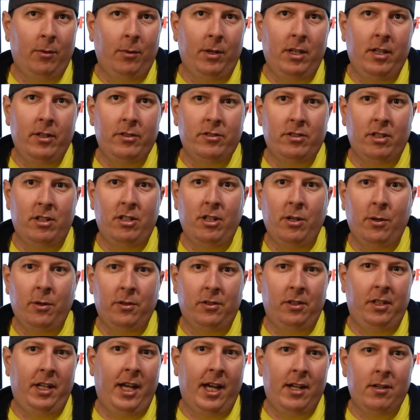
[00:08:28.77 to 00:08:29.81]
we used to do as
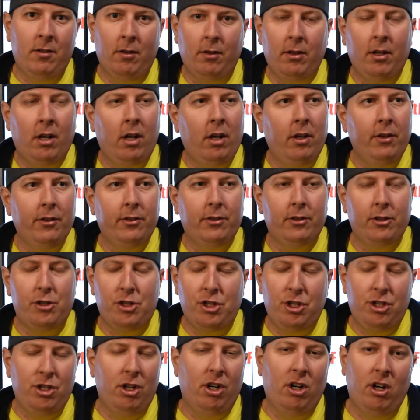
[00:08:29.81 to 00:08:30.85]
Neanderthals?
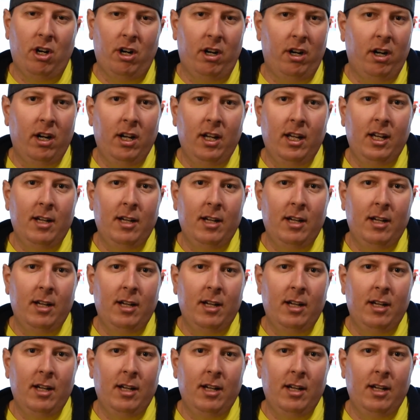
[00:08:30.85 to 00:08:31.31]
Sure.